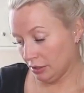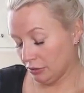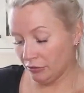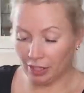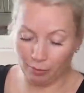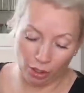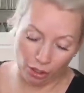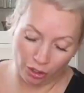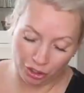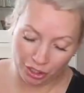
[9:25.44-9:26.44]
It's really
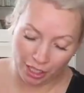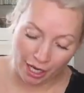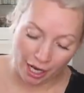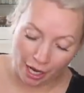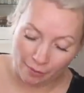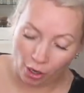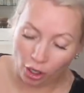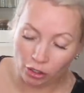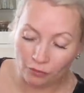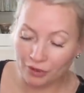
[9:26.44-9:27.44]
posh.
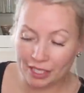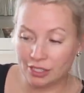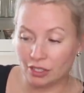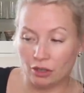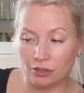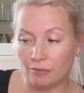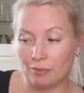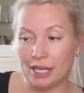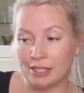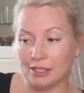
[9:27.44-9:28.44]
I love these styles of
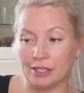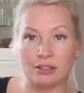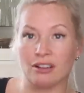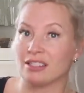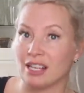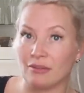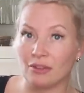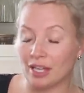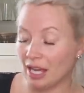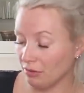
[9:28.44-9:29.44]
blenders. Like I said, I've
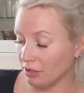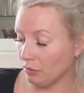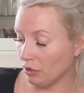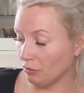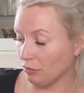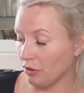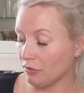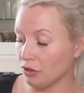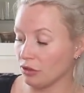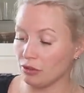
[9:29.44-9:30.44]
got the Aldi one, but I've
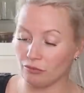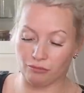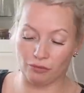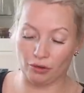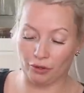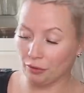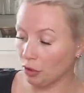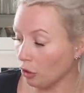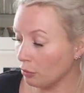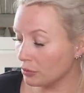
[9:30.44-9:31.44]
just got no
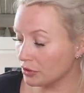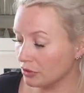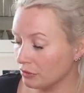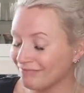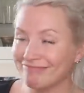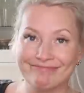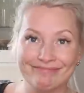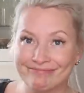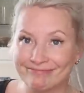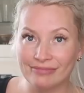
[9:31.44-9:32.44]
cups,
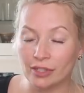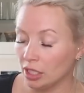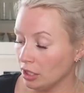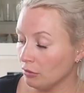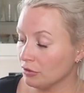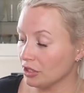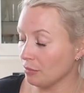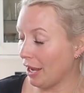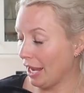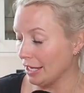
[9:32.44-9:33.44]
which is a
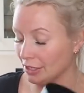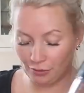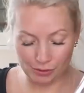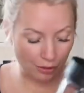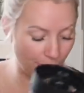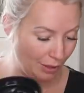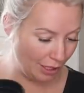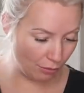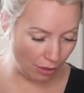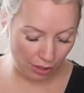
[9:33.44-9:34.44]
pain. So it's got the
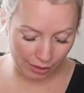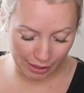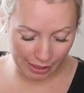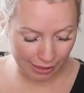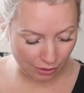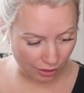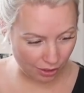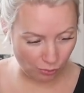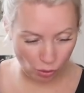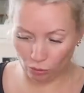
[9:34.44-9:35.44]
big one, it's got the
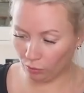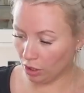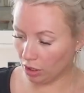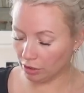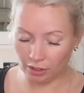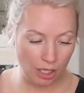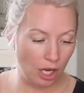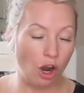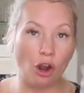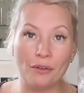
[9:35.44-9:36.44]
small one.
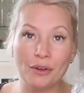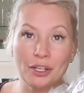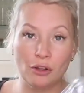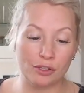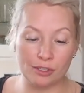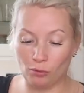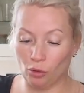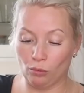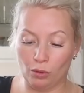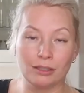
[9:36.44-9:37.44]
I've only got the
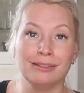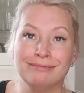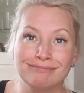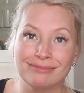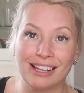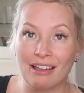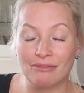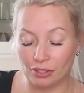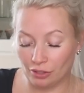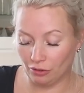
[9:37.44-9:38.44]
small one
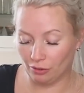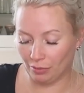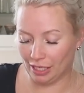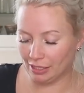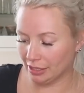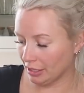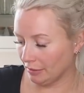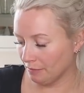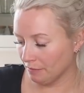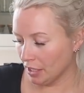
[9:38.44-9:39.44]
left on the other blender.
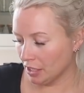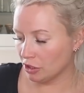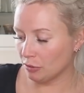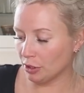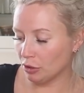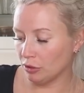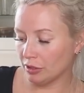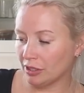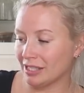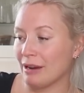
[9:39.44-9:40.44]
So it'd be good
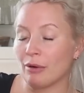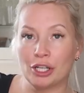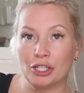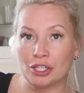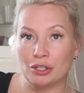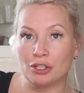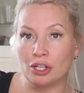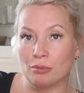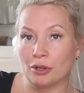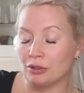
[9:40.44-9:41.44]
because now I can do
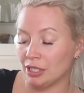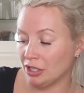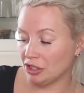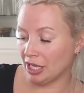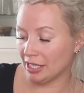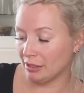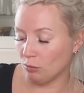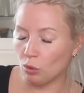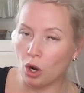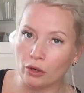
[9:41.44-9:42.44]
two protein shakes
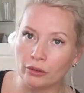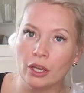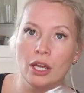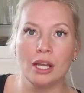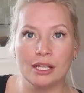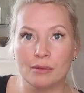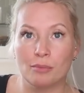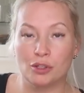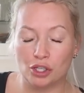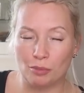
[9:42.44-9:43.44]
in one. It's
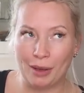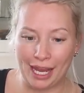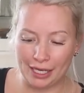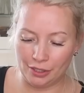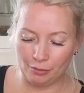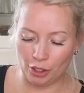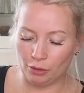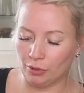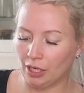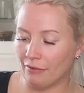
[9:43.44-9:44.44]
such a pain at the
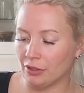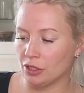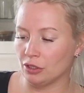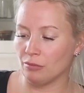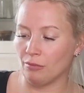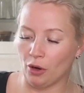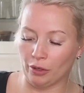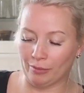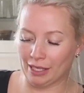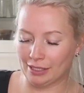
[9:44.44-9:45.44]
moment having to do mine
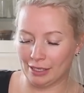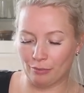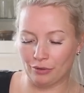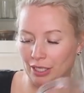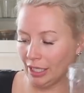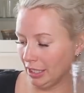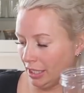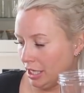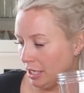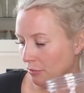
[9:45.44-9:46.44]
and Matt
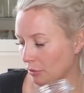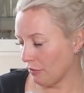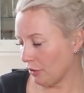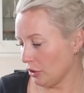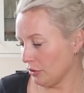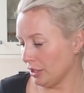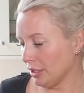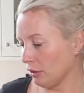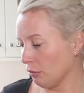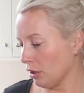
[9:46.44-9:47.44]
separately. But I've got another
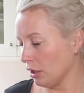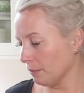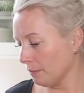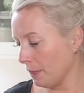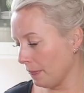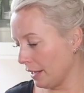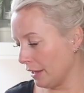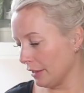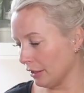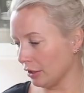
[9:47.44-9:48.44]
little one.
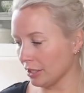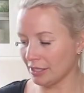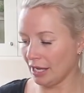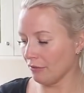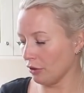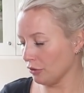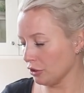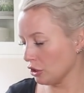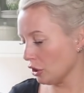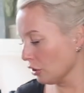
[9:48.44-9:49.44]
And then like I say, I've got the
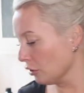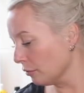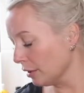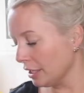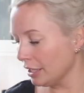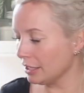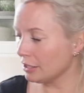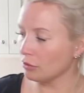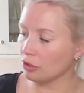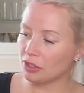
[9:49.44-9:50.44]
two.
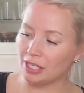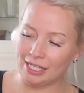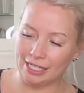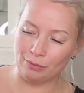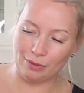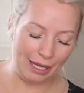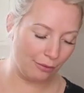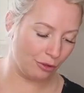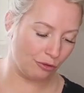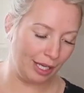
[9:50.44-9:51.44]
This one's just a lid
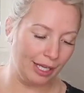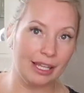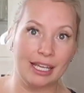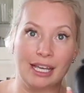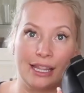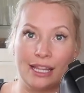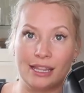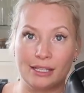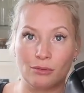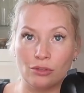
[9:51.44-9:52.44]
without the drink thing. And
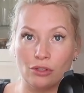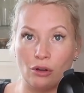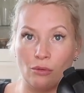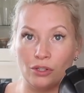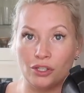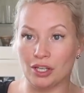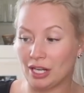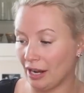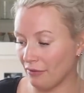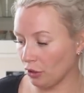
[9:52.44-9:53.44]
then this one's got one so you
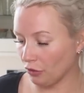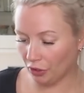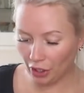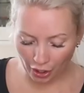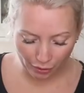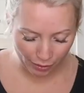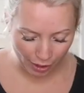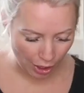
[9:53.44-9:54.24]
can have it on the go.